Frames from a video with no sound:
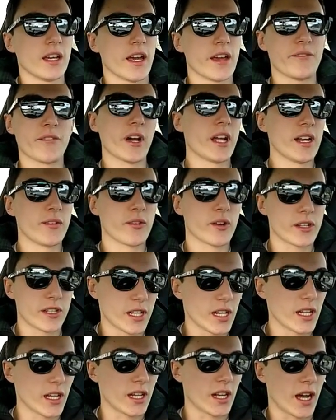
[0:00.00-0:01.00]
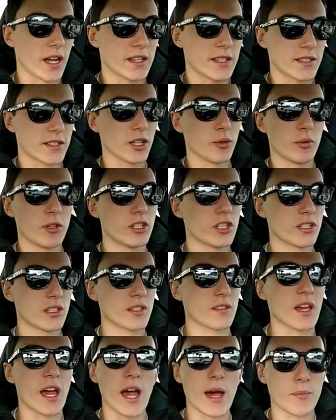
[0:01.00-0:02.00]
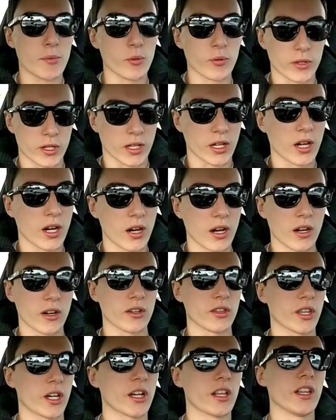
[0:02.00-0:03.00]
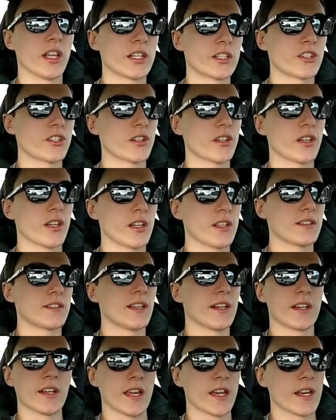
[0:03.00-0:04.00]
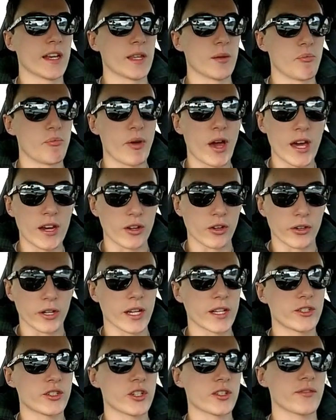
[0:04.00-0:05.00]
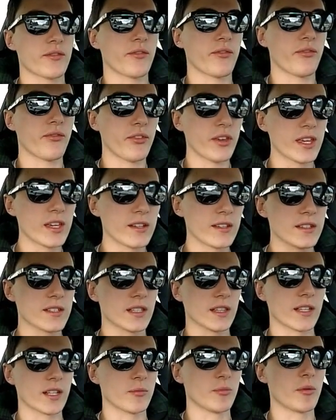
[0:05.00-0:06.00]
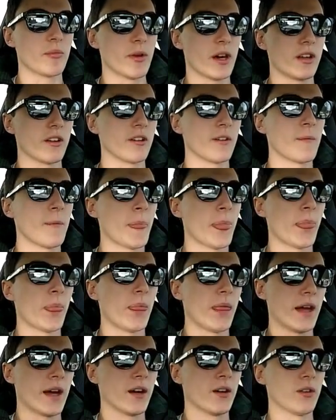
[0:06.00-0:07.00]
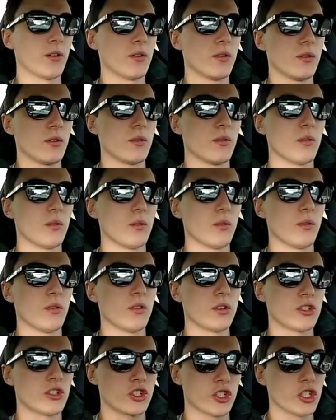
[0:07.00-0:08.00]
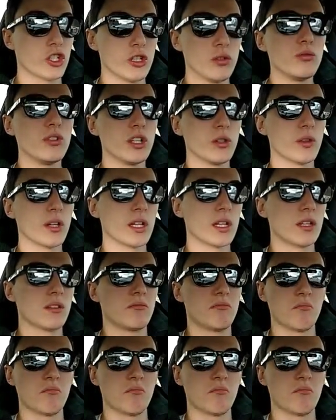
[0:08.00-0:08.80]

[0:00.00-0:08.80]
if I never did it, I'd still be just as happy with the car. The clutch, it didn't get any better. It just feels a little bit better. Now, should you do it?